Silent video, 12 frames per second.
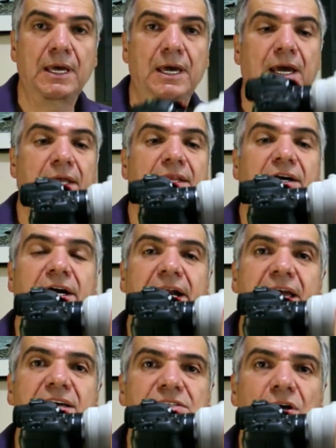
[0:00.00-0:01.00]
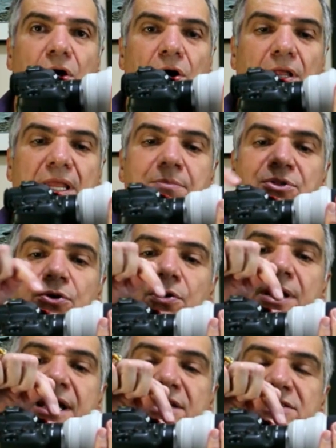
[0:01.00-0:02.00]
And there it is. All I'm
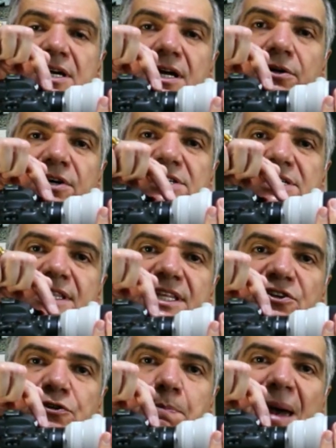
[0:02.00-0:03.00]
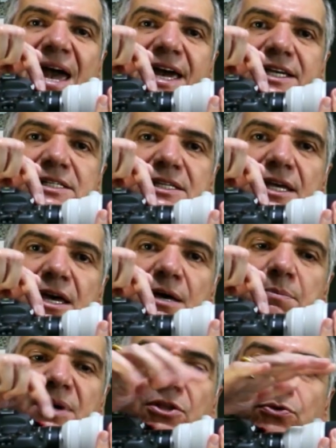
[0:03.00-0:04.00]
doing is increasing the space
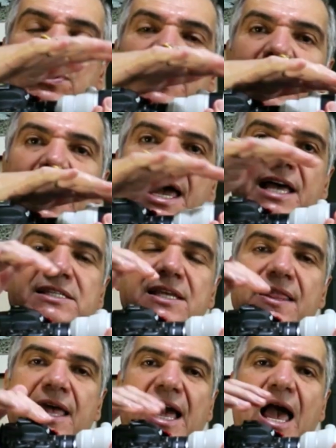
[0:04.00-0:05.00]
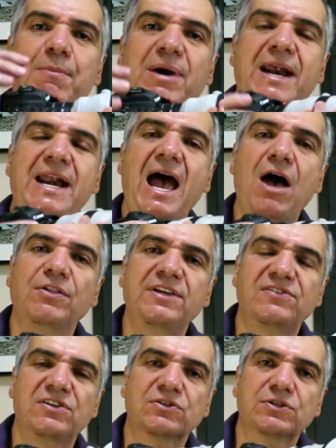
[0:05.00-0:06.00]
between the lens and the camera. And now
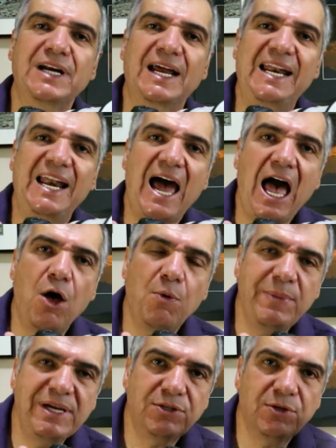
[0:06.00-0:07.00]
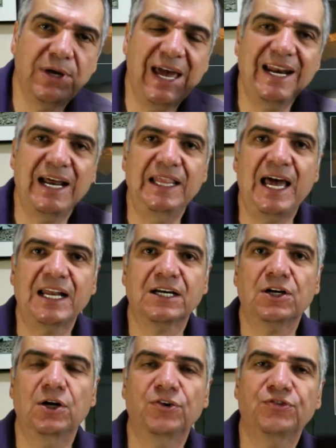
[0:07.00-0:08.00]
this is going to allow me to get a lot
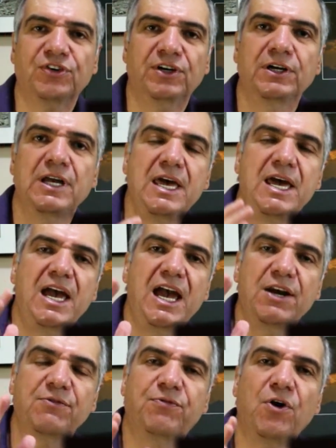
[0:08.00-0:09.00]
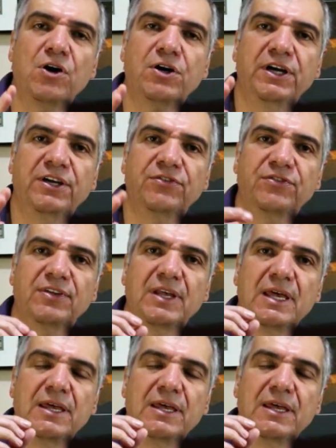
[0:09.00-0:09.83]
closer and focus